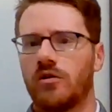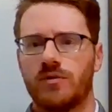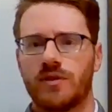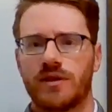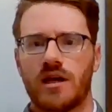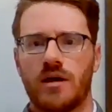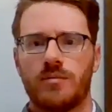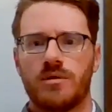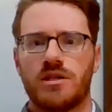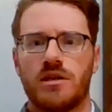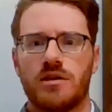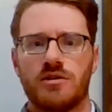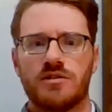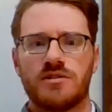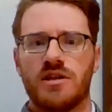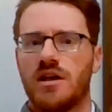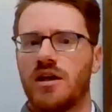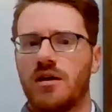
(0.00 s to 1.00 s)
over the coming
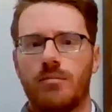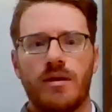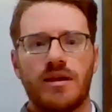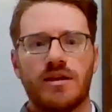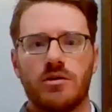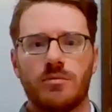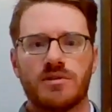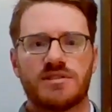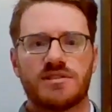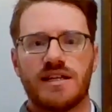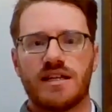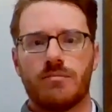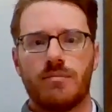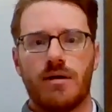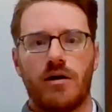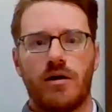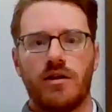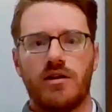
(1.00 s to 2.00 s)
years, make no mistake
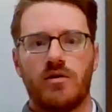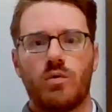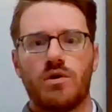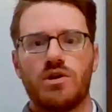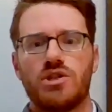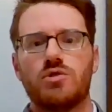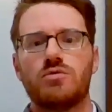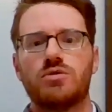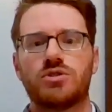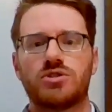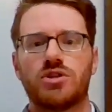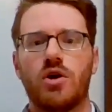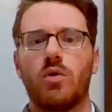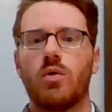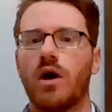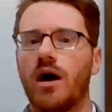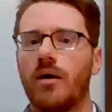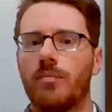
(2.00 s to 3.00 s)
about it, when you
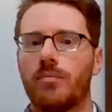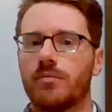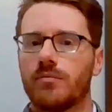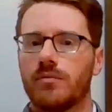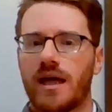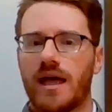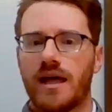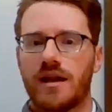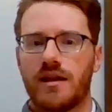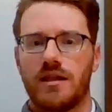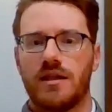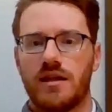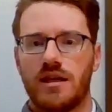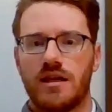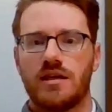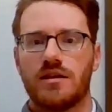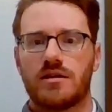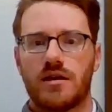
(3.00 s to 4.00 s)
show up in
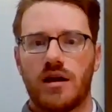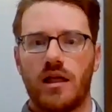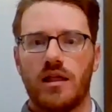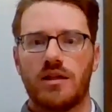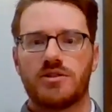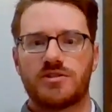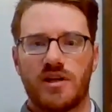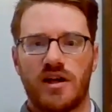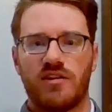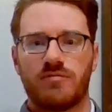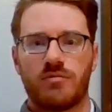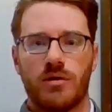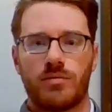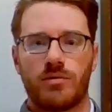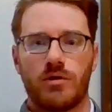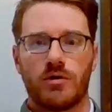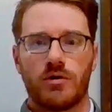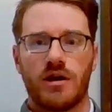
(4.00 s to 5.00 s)
a college softball
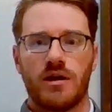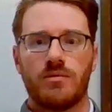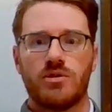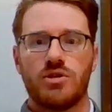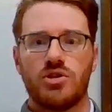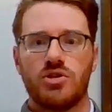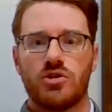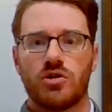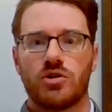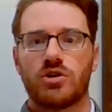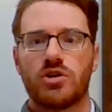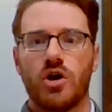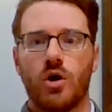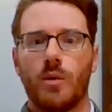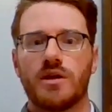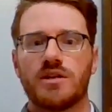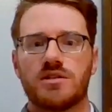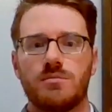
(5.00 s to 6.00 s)
program, you're
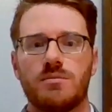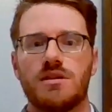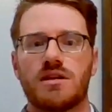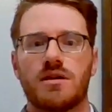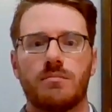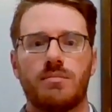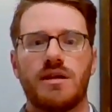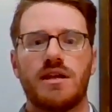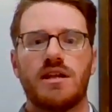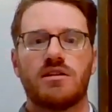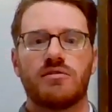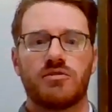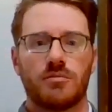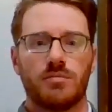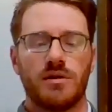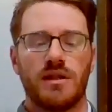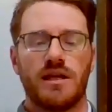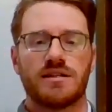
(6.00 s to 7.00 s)
going to be competing for
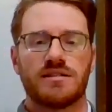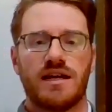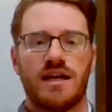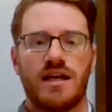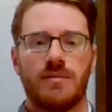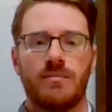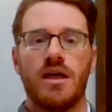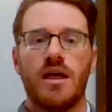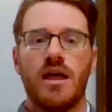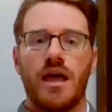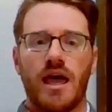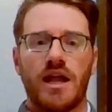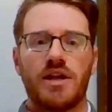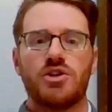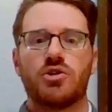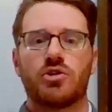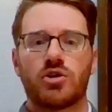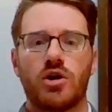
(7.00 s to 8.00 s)
playing time,
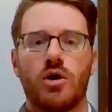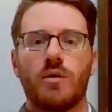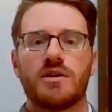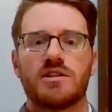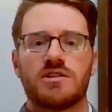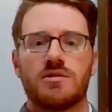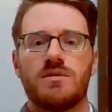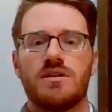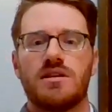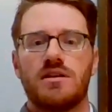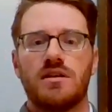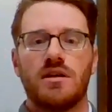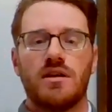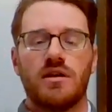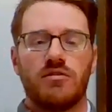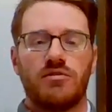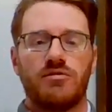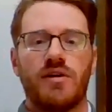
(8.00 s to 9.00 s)
and you're going to be
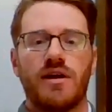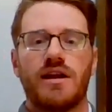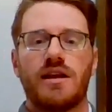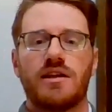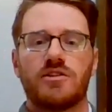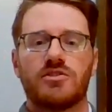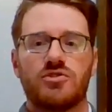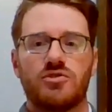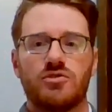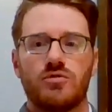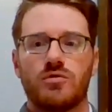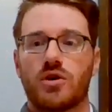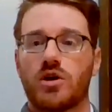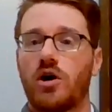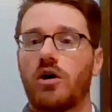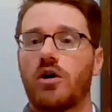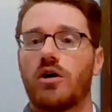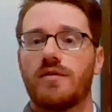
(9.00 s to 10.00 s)
fighting to
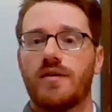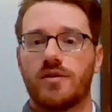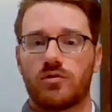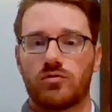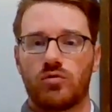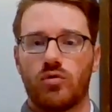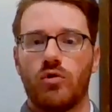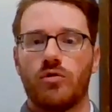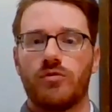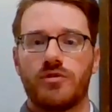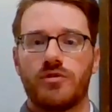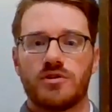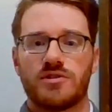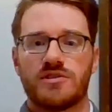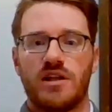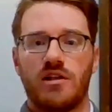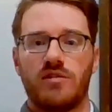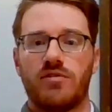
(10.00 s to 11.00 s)
carve out a role for
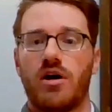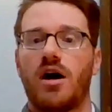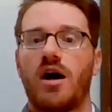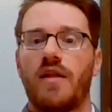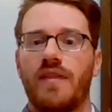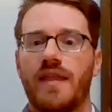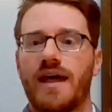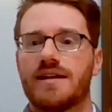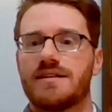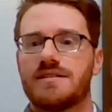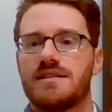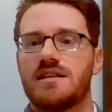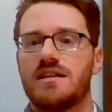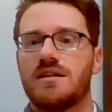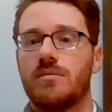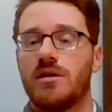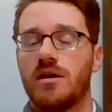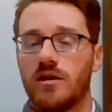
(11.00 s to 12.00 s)
yourself on that
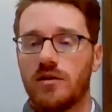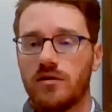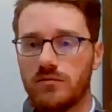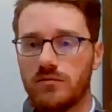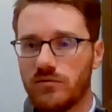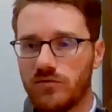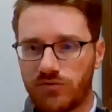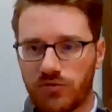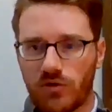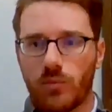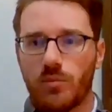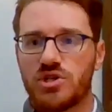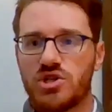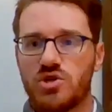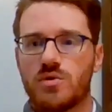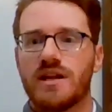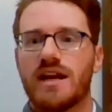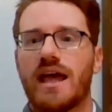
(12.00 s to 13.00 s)
team from which
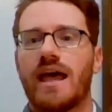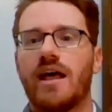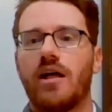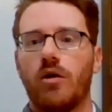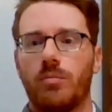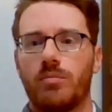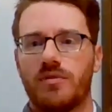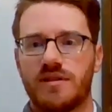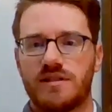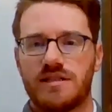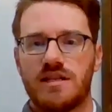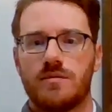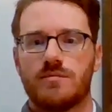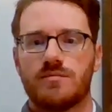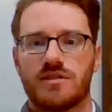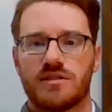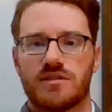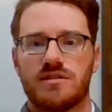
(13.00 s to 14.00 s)
you can help the team
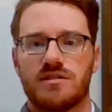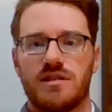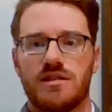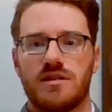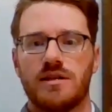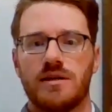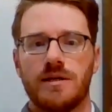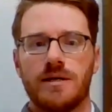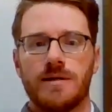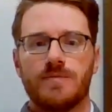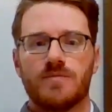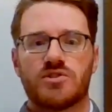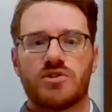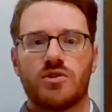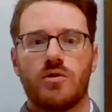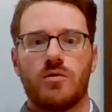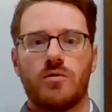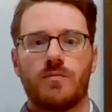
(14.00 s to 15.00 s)
succeed.
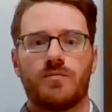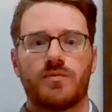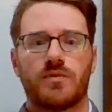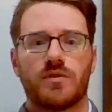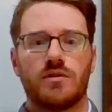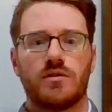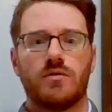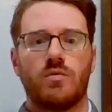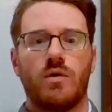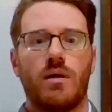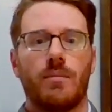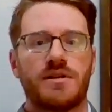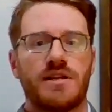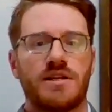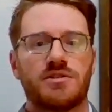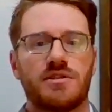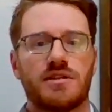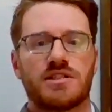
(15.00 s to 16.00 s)
So while
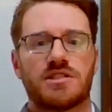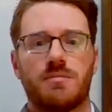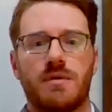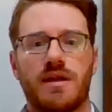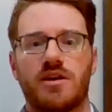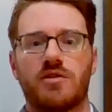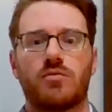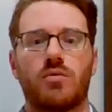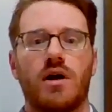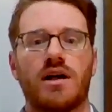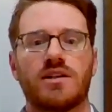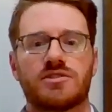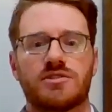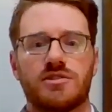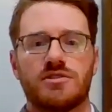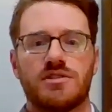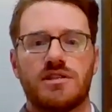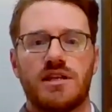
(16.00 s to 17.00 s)
potentially expanded
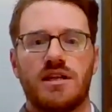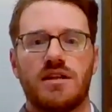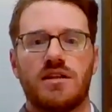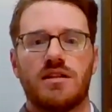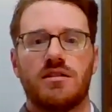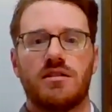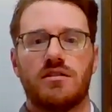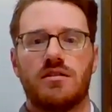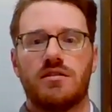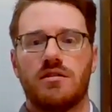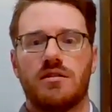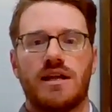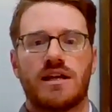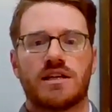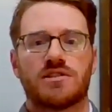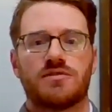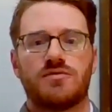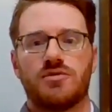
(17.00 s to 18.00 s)
rosters in the
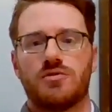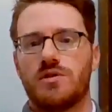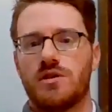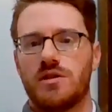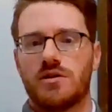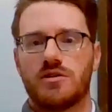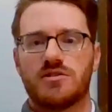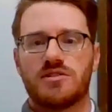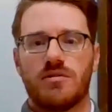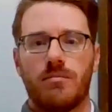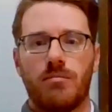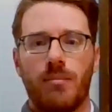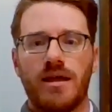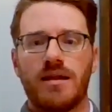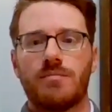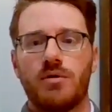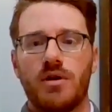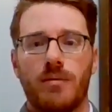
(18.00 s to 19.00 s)
next few years
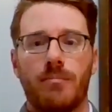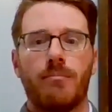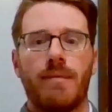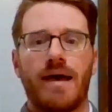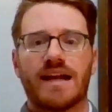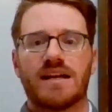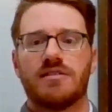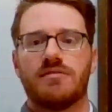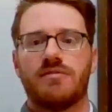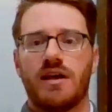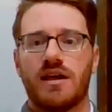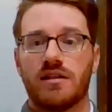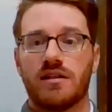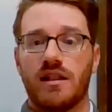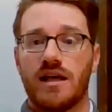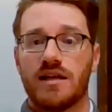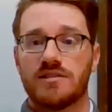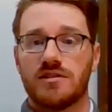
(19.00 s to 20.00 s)
might put a magnifying
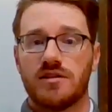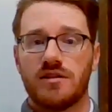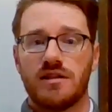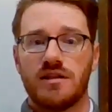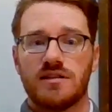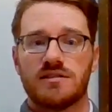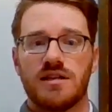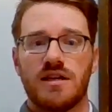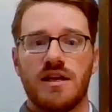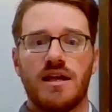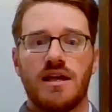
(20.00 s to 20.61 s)
glass on this,